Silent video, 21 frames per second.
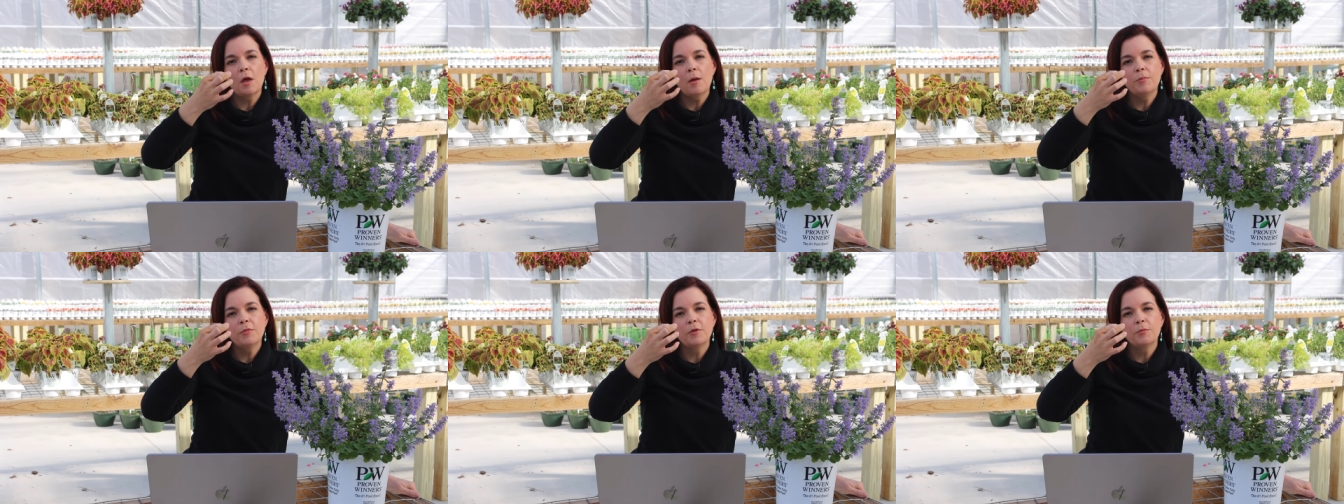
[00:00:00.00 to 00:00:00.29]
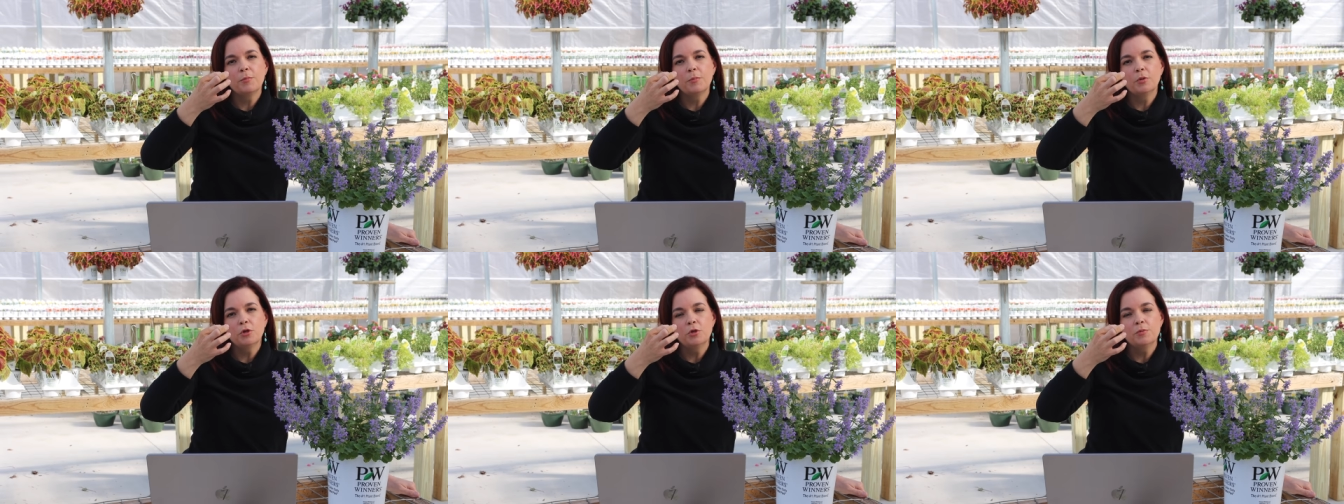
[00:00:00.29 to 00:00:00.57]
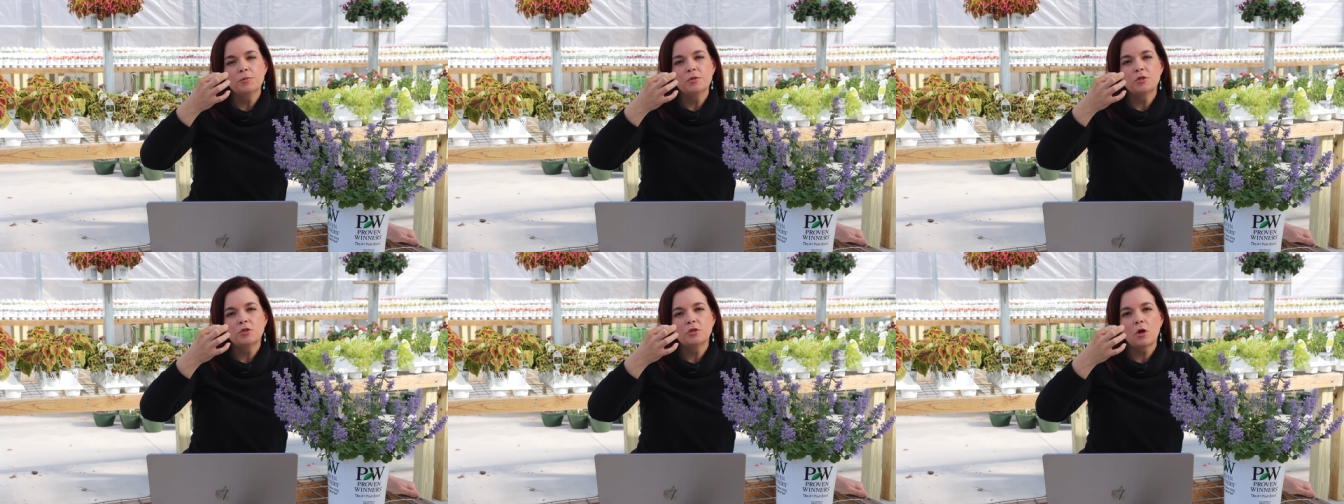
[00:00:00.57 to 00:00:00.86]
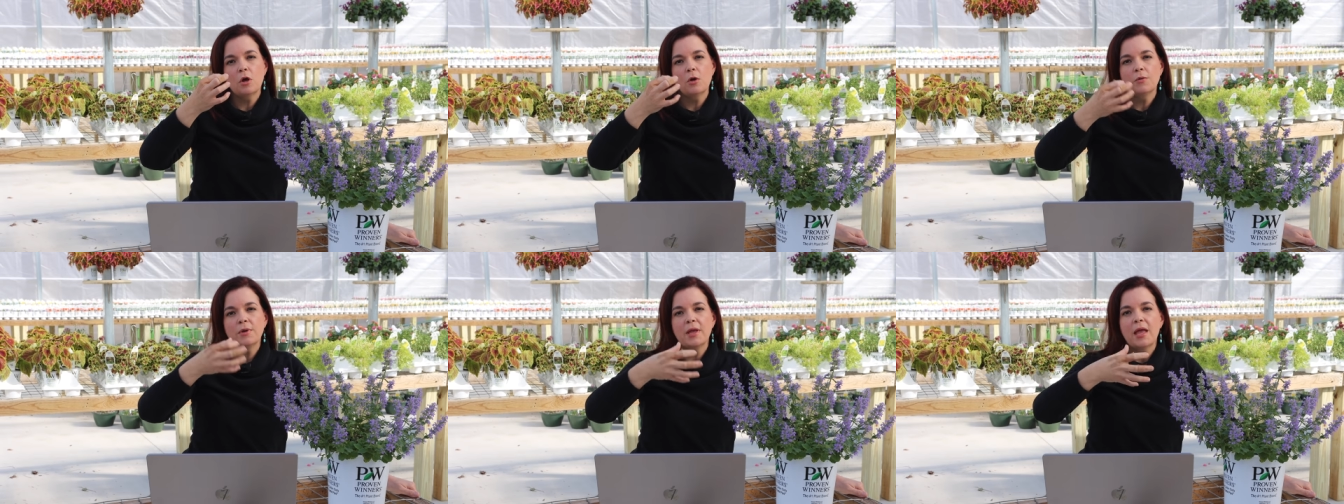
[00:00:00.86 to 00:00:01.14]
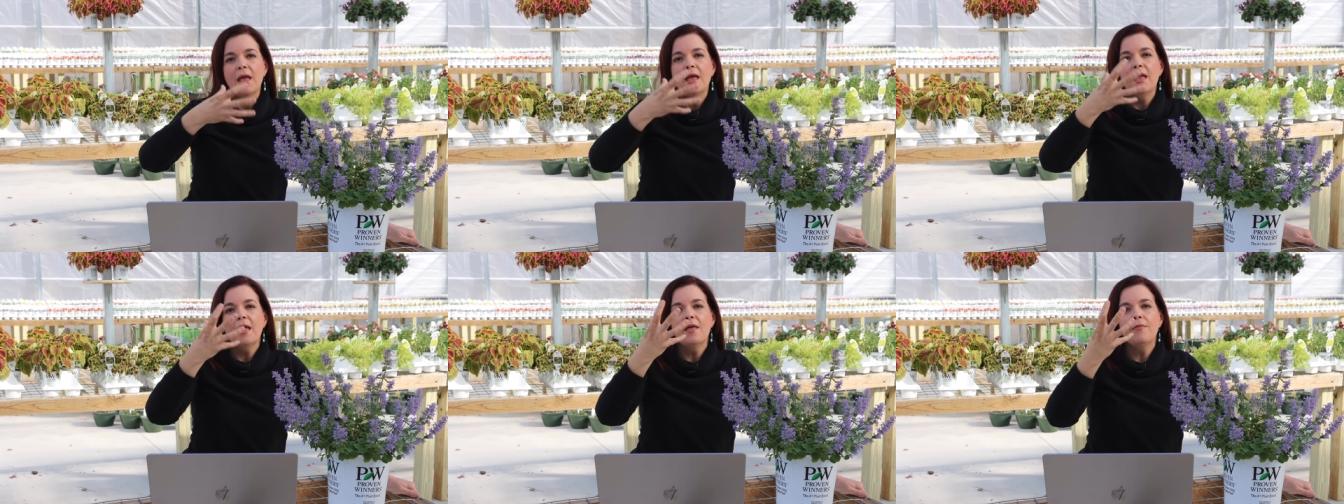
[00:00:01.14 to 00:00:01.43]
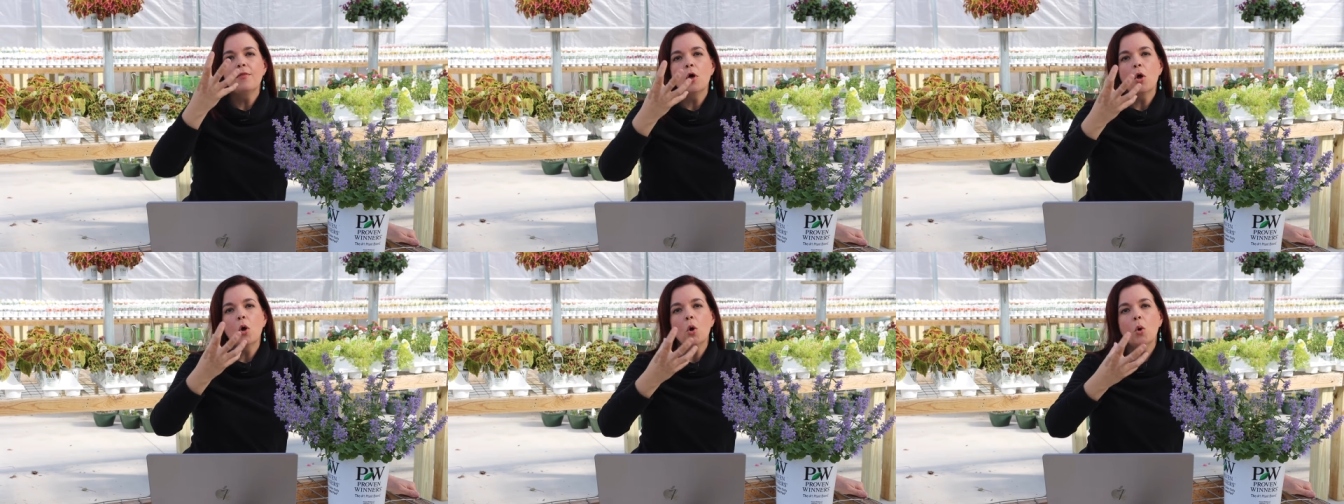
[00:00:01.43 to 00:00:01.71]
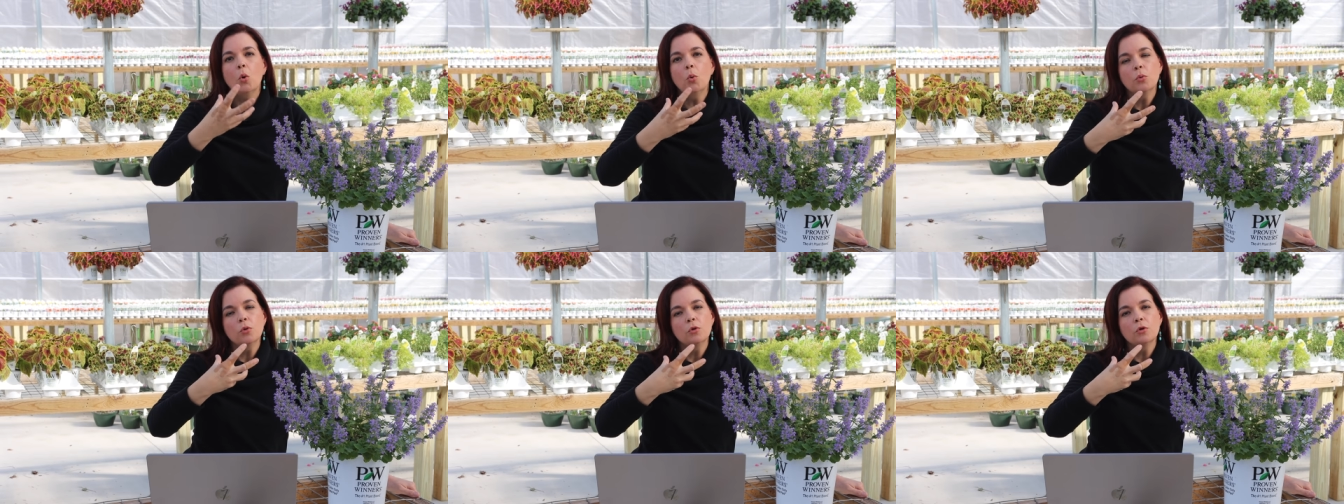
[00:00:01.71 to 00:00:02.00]
up the bloom stalk and the
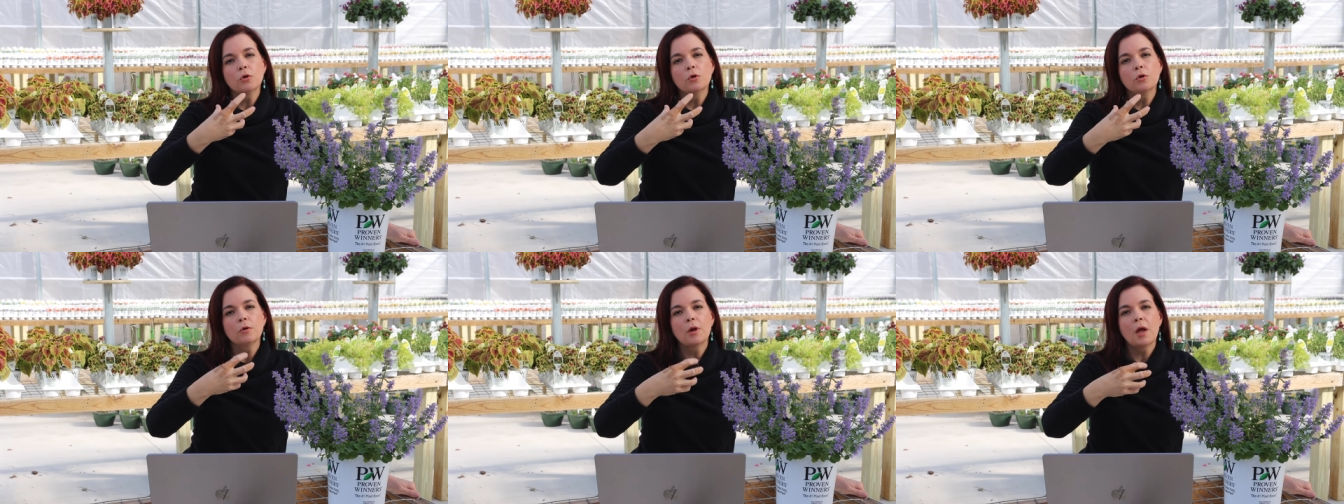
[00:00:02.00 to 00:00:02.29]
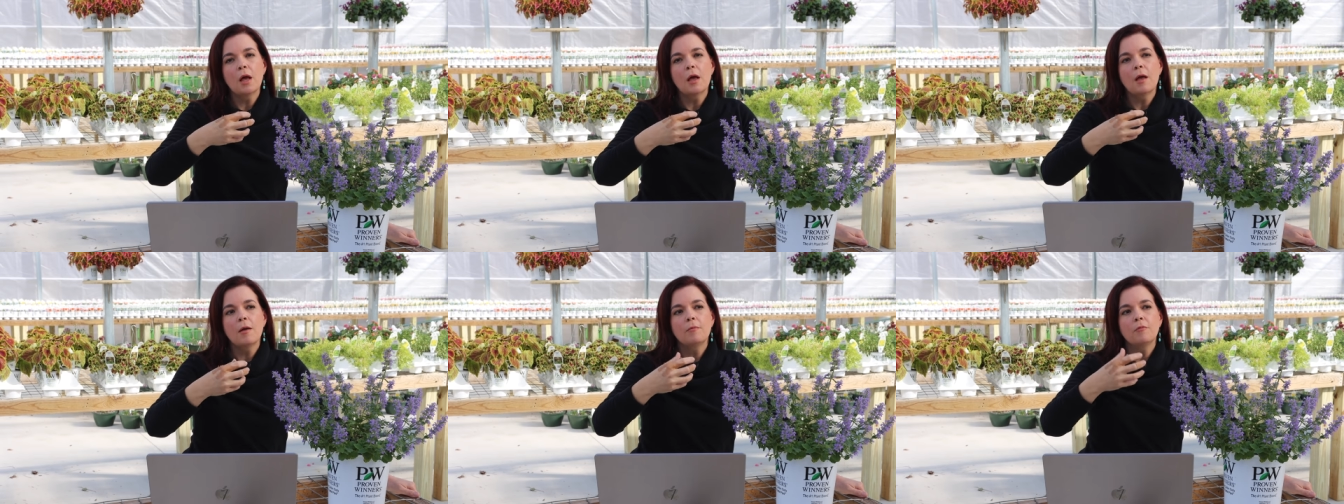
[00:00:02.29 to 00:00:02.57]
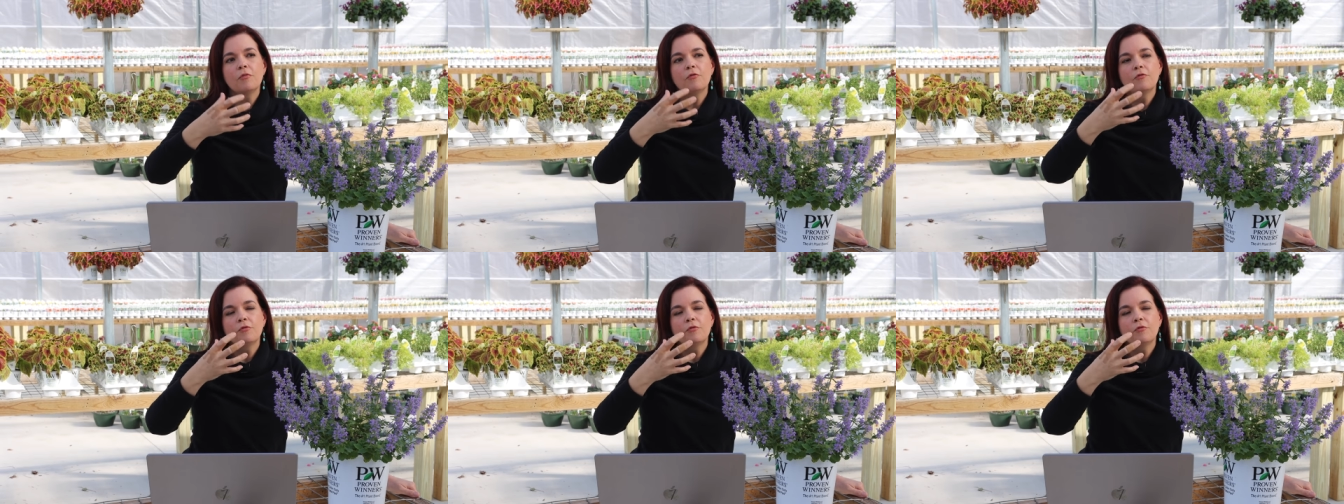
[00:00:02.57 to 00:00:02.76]
older um,